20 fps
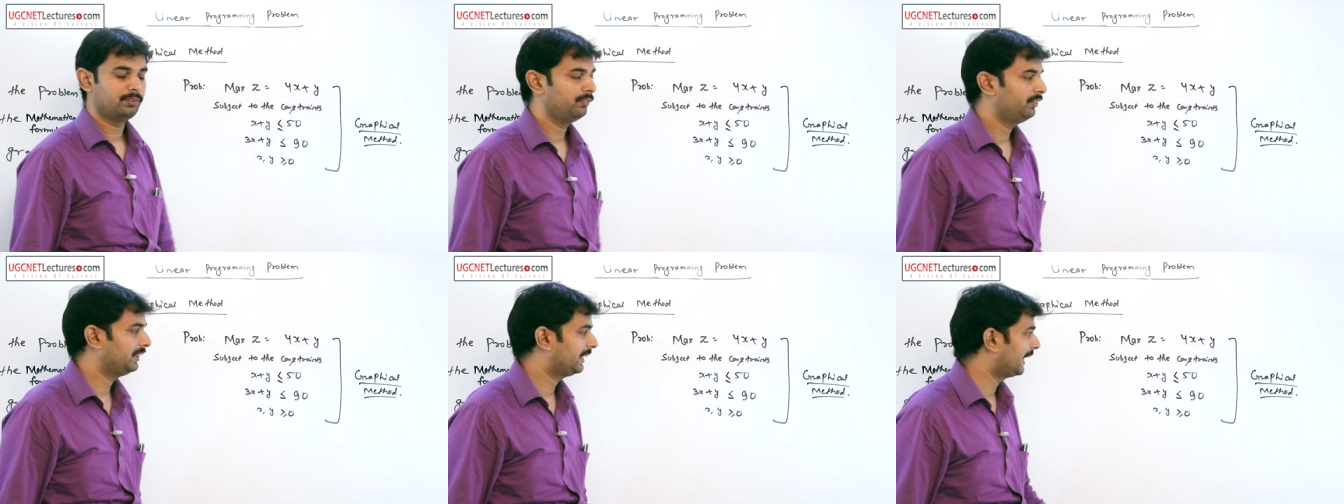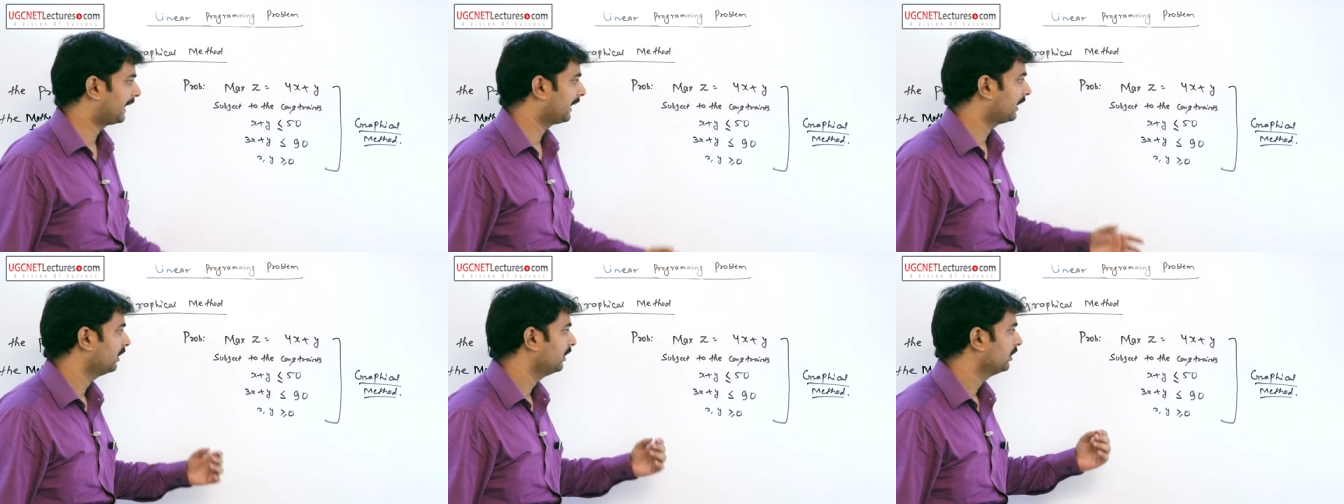We
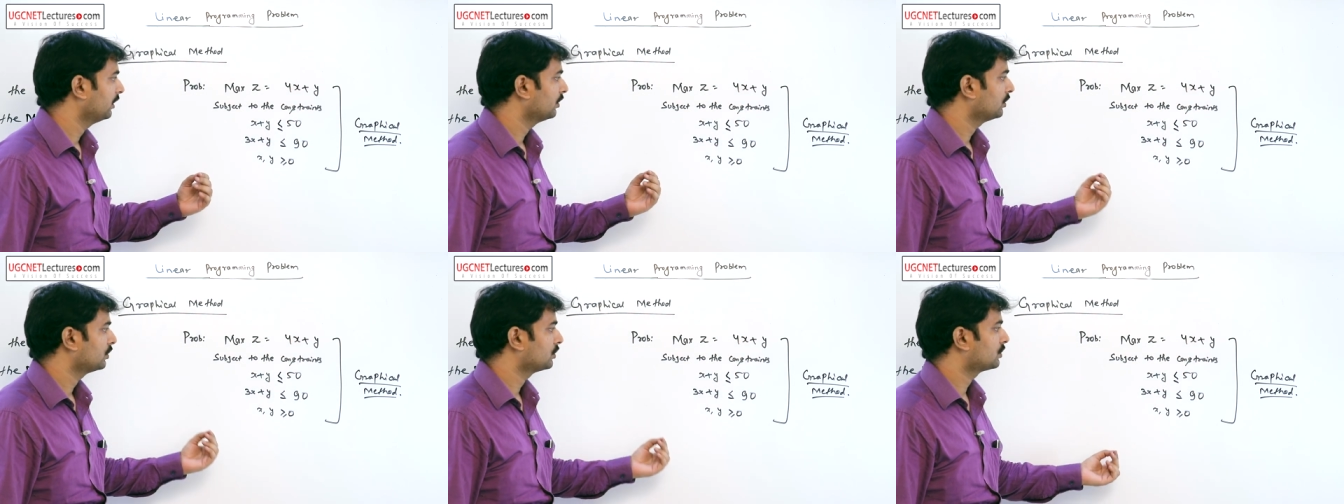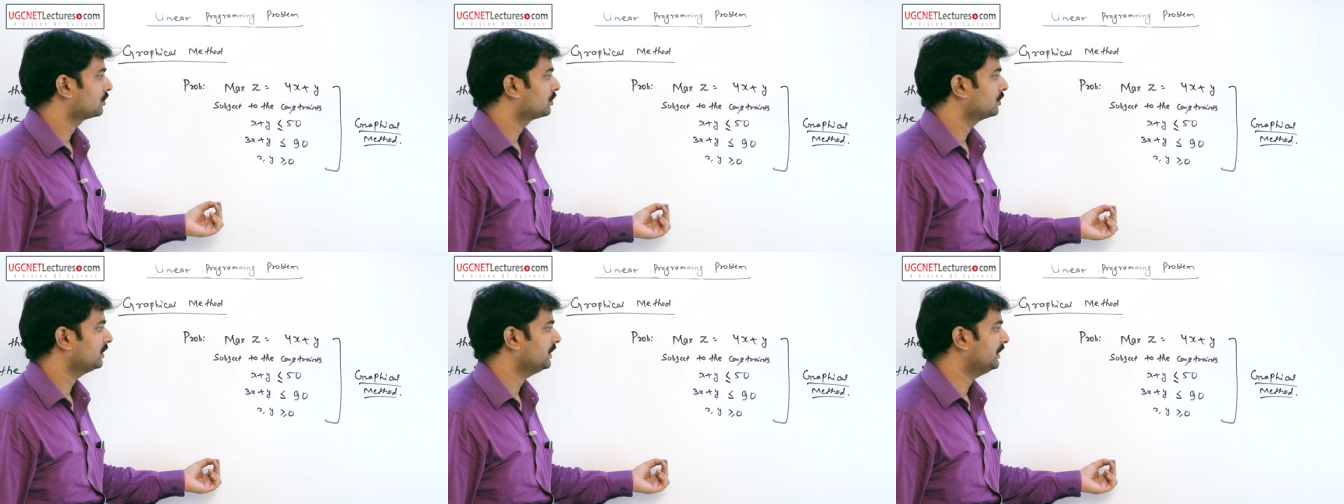can
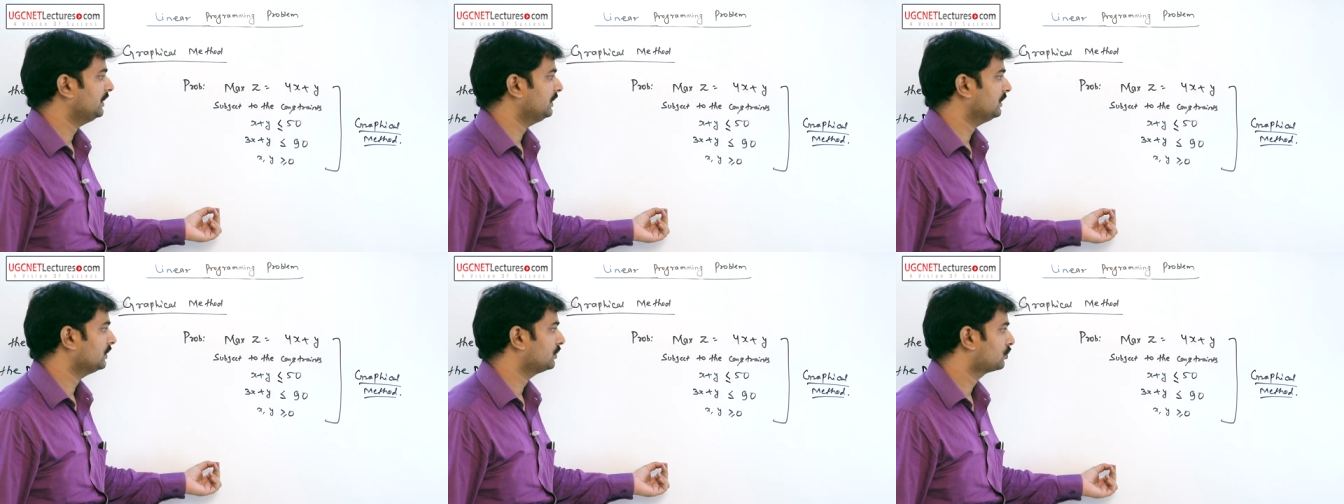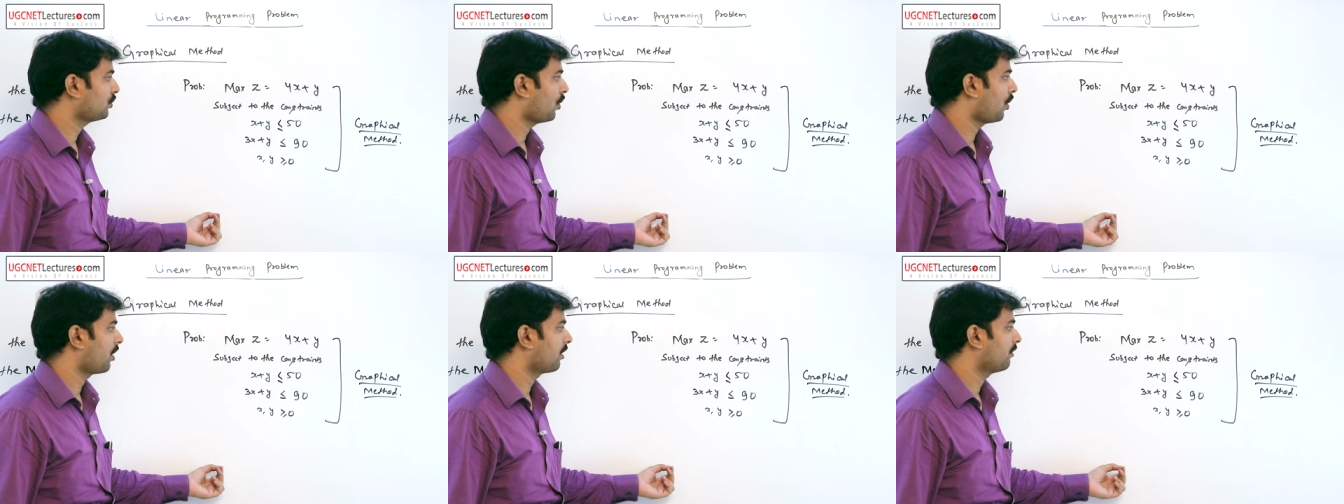
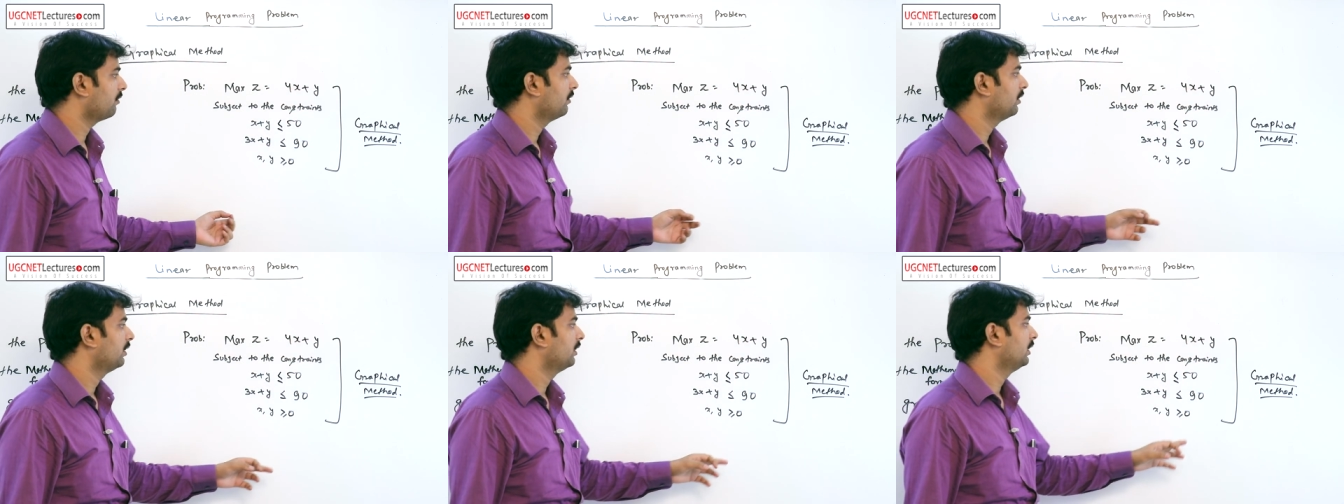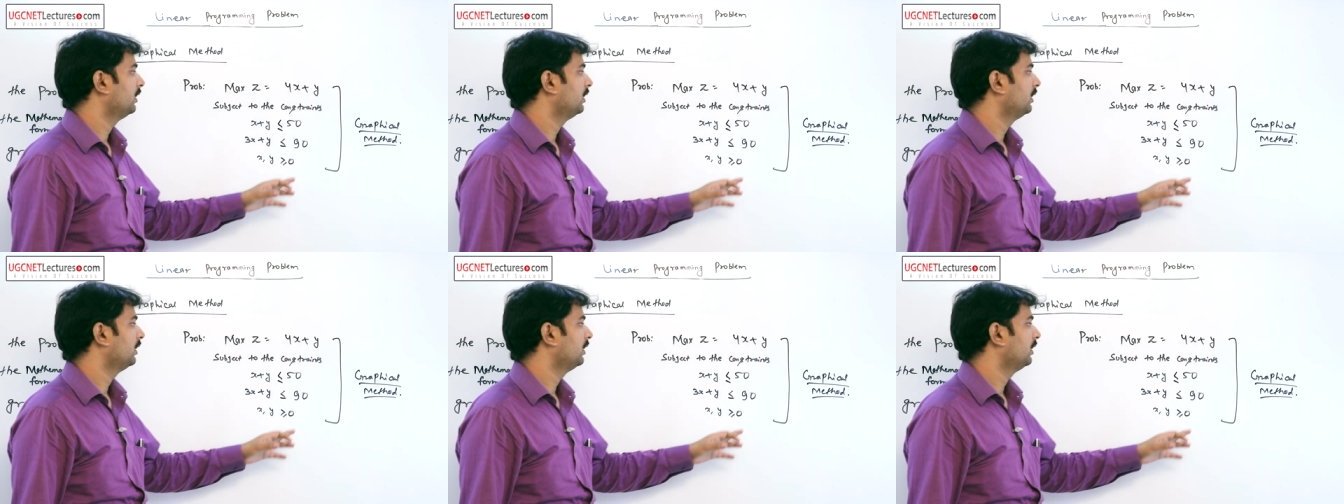solve